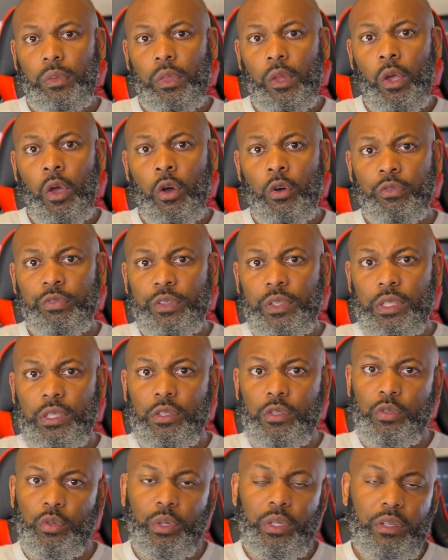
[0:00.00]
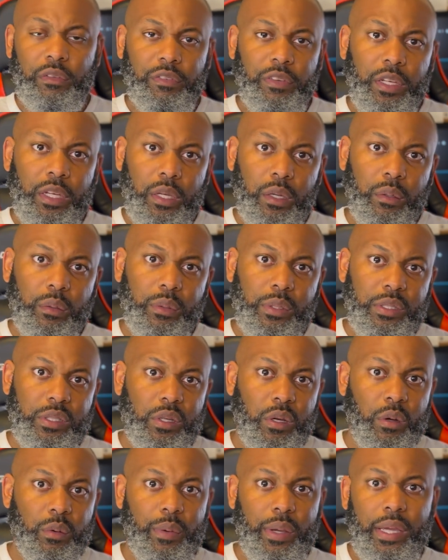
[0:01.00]
Hopefully you enjoyed the video. As
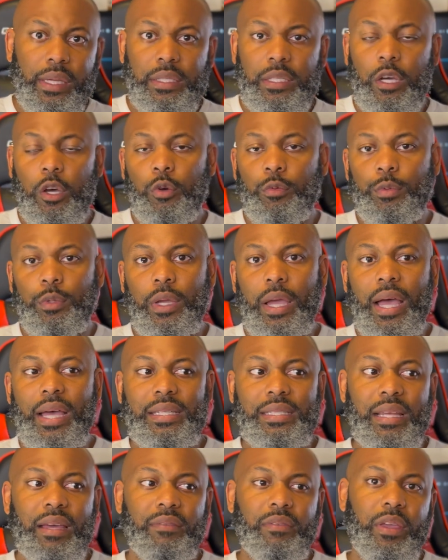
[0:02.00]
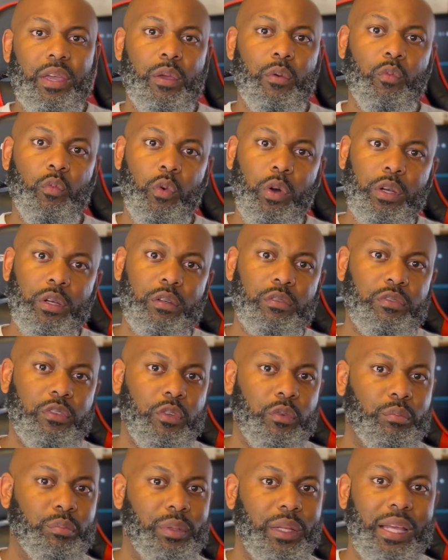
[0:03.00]
always, I hope you guys have a
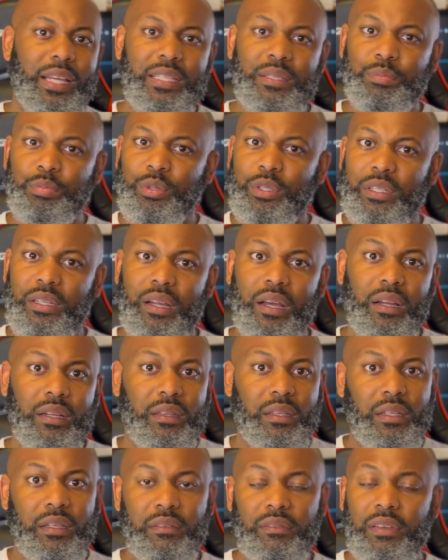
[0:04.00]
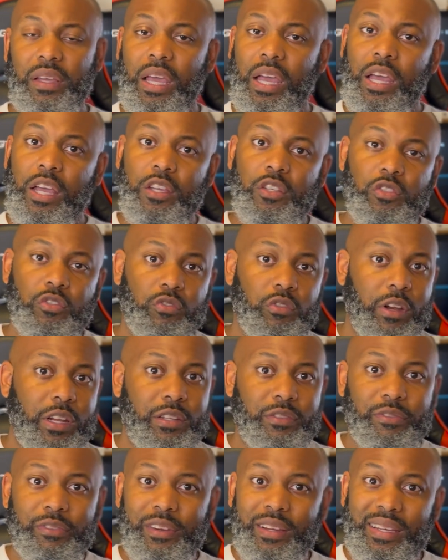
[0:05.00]
wonderful, blessed, productive,
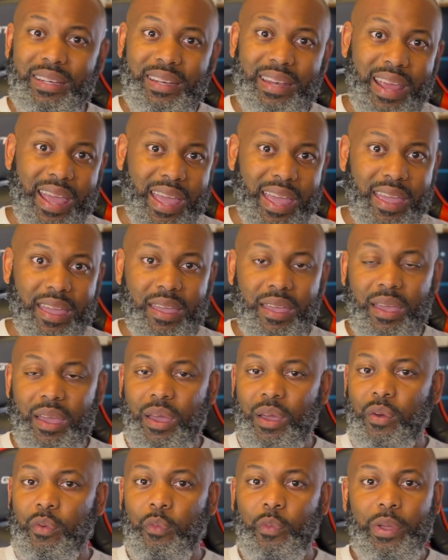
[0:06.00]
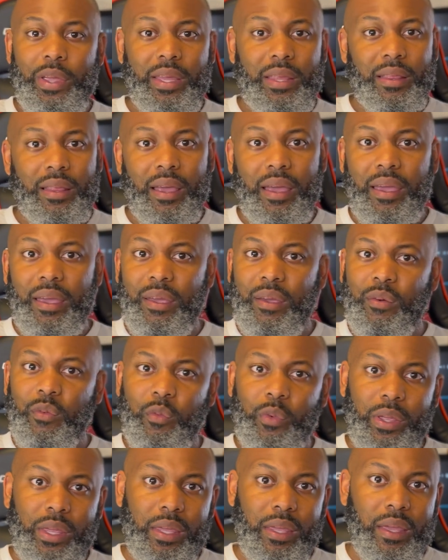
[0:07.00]
stress-free day, weekday,
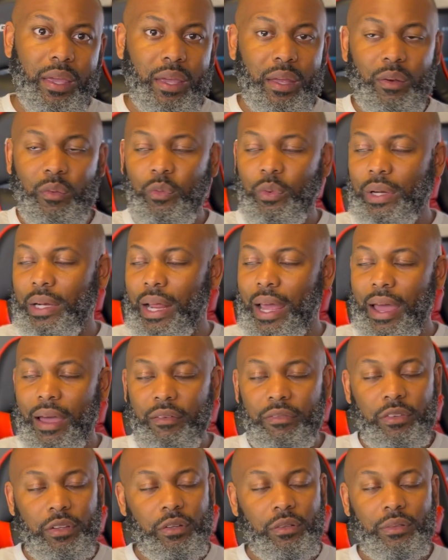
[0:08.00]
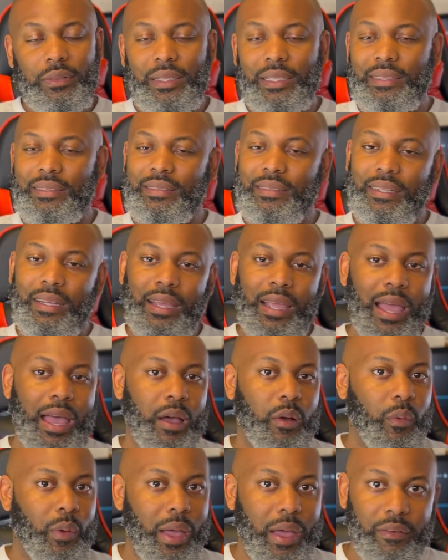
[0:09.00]
weekend, whenever you're listening,
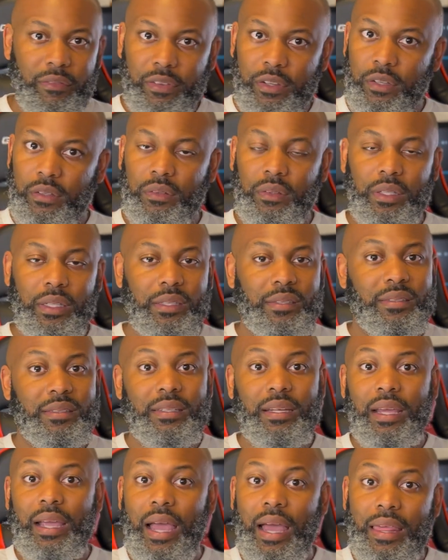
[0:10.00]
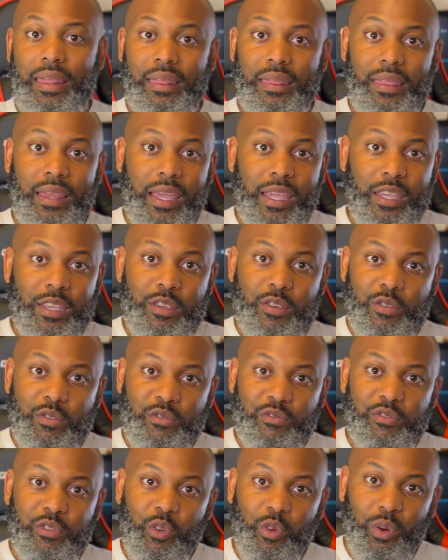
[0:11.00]
however you're listening. I thank you
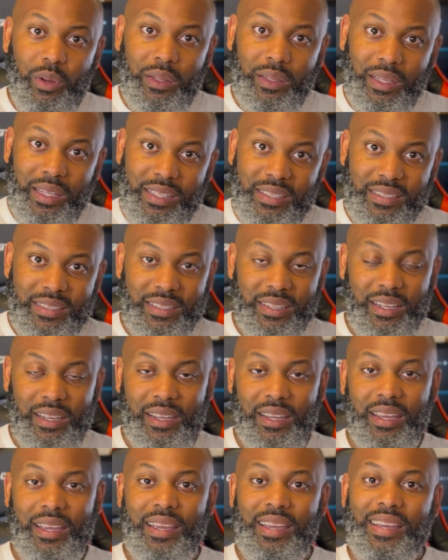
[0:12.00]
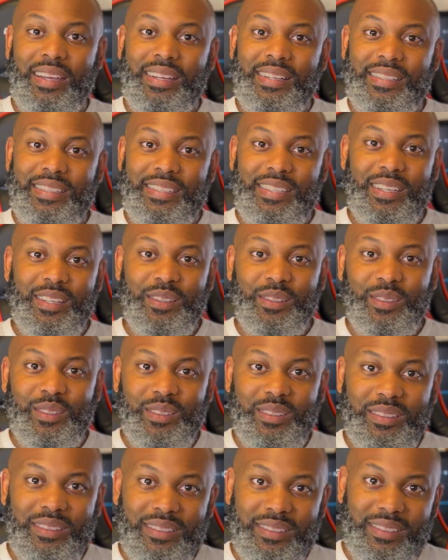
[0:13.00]
for listening. Till
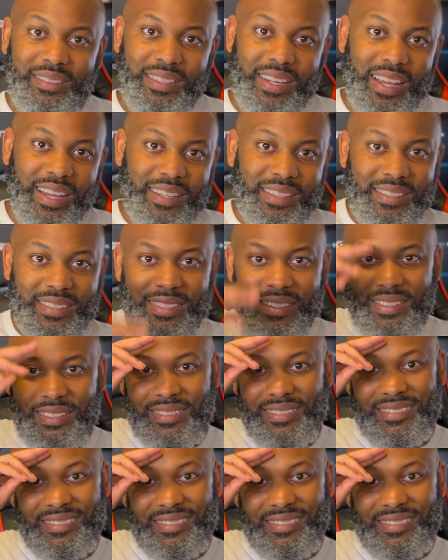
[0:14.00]
next